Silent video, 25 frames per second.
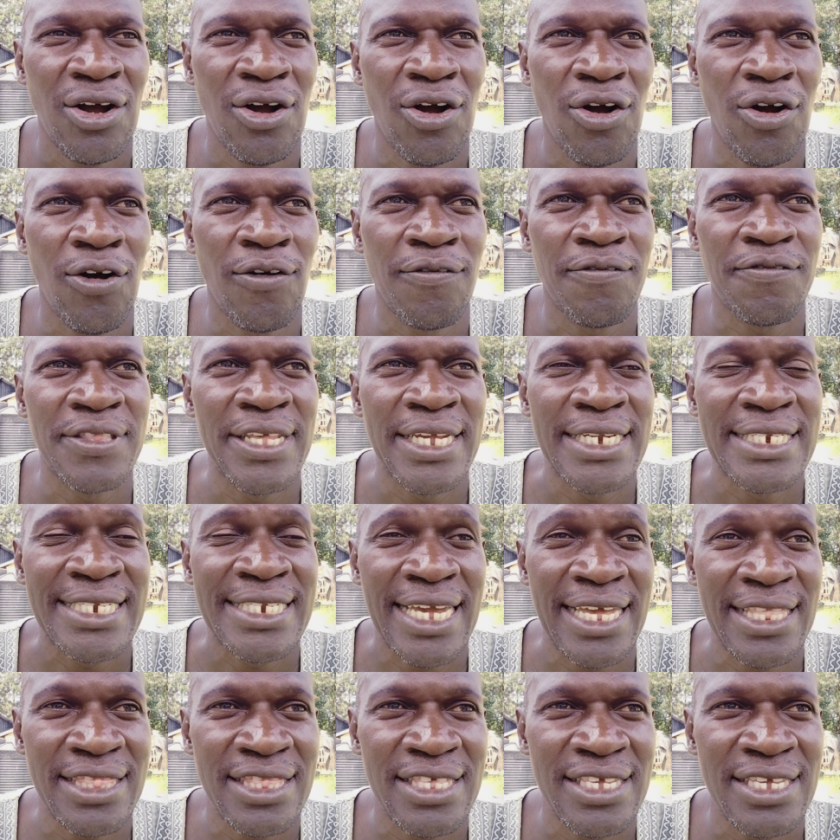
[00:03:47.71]
of the
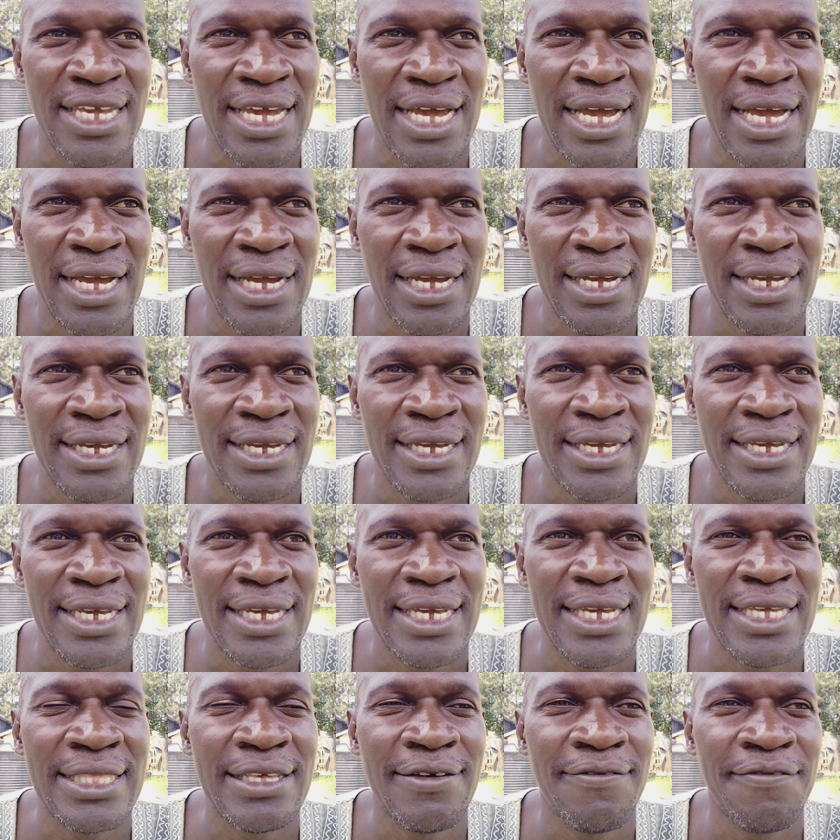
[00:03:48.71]
10th year
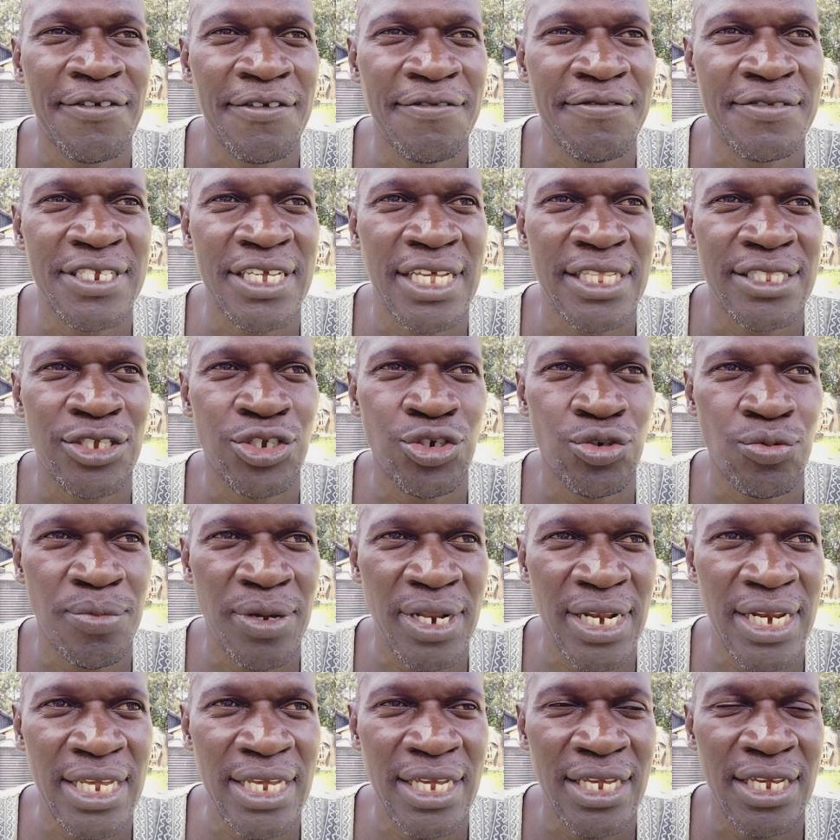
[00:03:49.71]
in the 50th
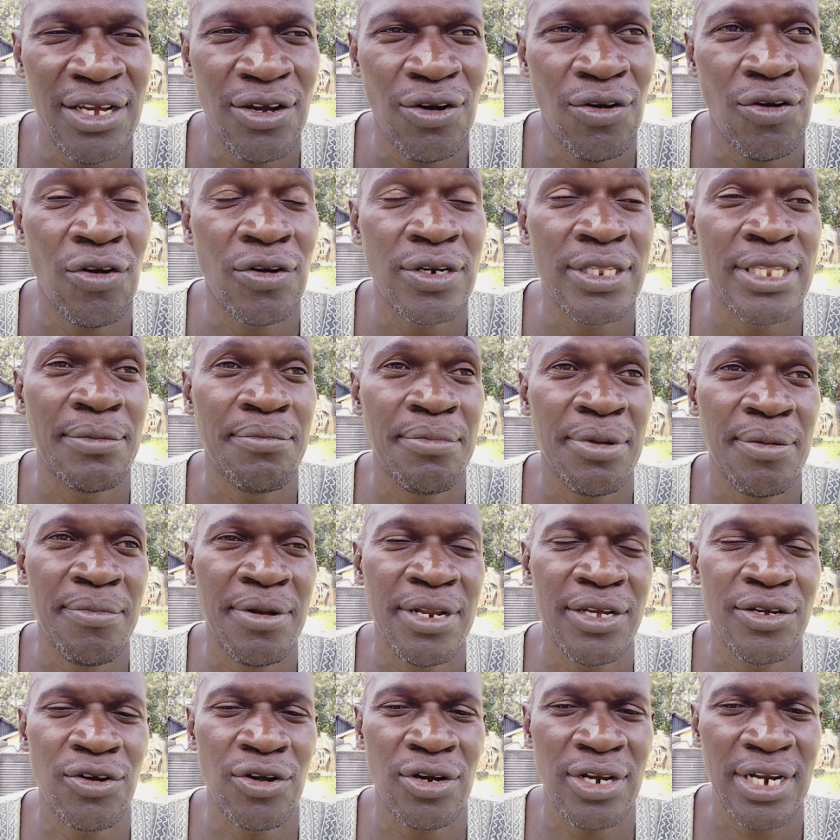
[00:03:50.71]
Jubilee on the
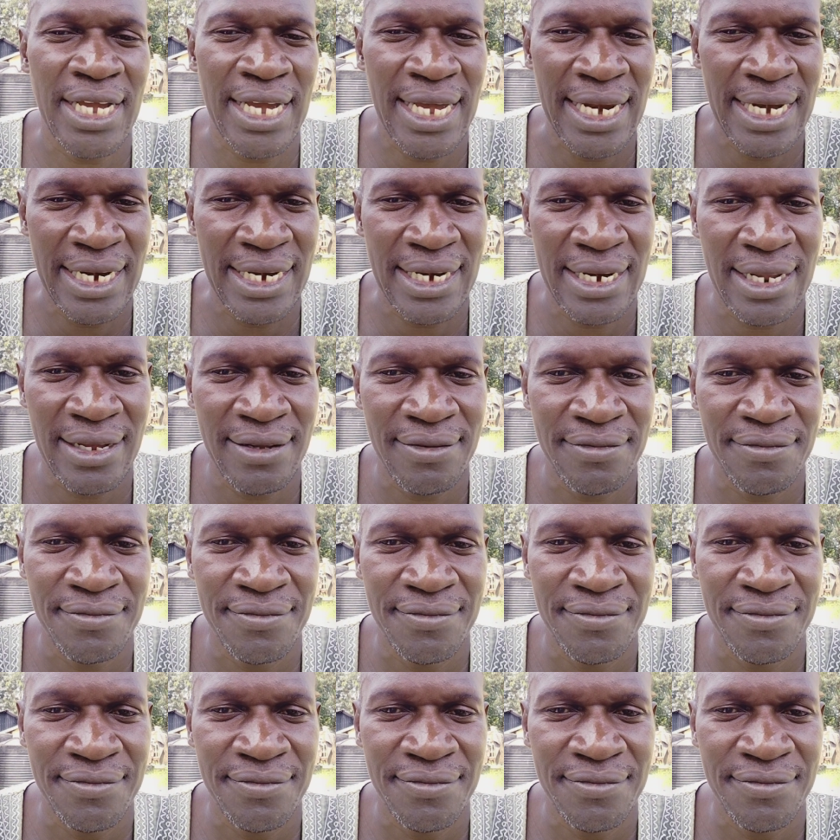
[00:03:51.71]
biblical calendar.